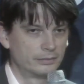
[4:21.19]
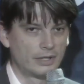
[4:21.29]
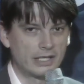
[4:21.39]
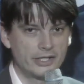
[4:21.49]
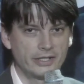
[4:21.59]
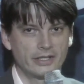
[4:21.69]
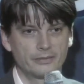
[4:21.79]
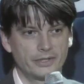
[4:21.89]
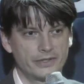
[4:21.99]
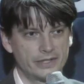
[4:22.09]
blockchain
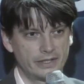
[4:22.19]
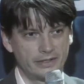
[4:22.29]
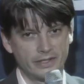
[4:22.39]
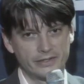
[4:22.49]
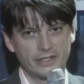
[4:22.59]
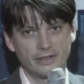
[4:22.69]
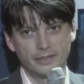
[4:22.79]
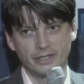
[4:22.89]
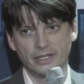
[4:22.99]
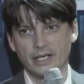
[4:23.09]
companies, and this
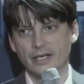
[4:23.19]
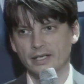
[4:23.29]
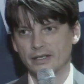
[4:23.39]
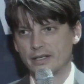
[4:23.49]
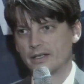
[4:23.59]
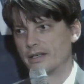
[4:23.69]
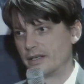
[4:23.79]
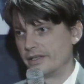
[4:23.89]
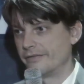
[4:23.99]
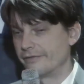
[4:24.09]
coming
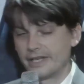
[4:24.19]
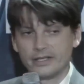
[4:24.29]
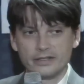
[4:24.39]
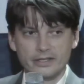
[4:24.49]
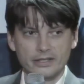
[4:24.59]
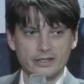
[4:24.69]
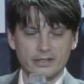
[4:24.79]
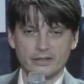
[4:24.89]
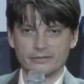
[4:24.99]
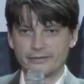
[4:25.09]
event,
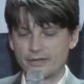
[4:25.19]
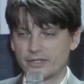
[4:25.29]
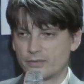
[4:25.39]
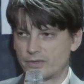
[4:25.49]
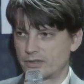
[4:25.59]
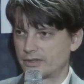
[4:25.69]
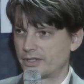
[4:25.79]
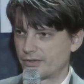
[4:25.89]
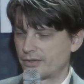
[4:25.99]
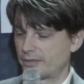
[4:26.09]
Founder World,
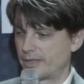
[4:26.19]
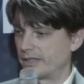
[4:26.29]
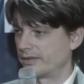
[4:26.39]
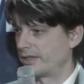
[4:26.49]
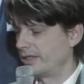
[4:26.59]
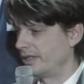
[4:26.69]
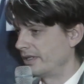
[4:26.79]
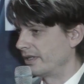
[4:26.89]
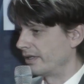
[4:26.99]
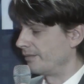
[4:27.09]
is all about
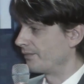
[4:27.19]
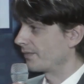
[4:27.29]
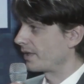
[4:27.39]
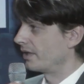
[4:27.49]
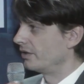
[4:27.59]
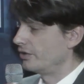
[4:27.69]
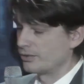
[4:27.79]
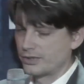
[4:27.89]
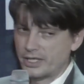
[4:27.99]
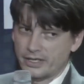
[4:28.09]
the
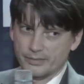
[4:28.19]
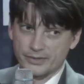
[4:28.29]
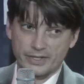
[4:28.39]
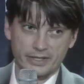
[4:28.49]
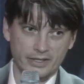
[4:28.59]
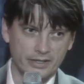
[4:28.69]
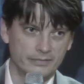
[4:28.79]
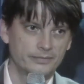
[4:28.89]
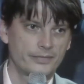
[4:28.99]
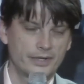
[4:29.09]
new startups that
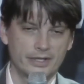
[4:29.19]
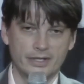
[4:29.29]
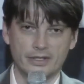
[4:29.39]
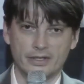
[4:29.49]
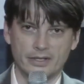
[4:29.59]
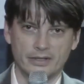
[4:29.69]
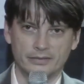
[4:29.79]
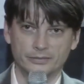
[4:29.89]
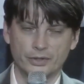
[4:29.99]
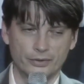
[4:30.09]
are
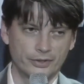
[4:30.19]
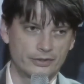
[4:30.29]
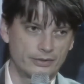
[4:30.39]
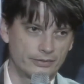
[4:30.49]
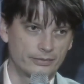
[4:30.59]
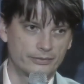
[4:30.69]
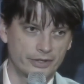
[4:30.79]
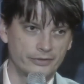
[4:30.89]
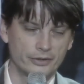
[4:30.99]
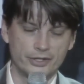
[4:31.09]
going to
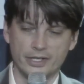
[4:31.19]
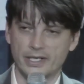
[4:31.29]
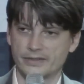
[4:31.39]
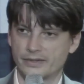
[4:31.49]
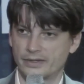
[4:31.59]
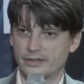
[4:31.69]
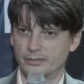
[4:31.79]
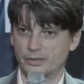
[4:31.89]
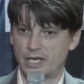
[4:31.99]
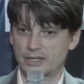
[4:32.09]
revolutionize the
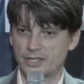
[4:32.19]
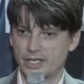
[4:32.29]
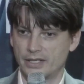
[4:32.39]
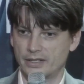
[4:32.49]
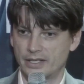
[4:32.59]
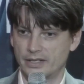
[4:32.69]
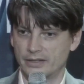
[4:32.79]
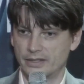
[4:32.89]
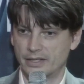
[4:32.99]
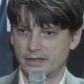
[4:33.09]
blockchain
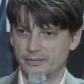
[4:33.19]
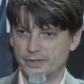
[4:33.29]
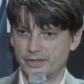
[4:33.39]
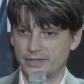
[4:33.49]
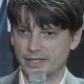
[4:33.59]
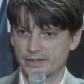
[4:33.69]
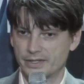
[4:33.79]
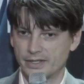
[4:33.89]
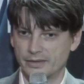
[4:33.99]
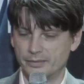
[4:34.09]
and be the
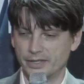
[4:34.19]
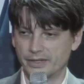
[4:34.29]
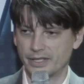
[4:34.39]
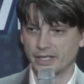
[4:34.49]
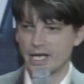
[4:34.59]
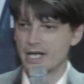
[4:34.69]
next big thing.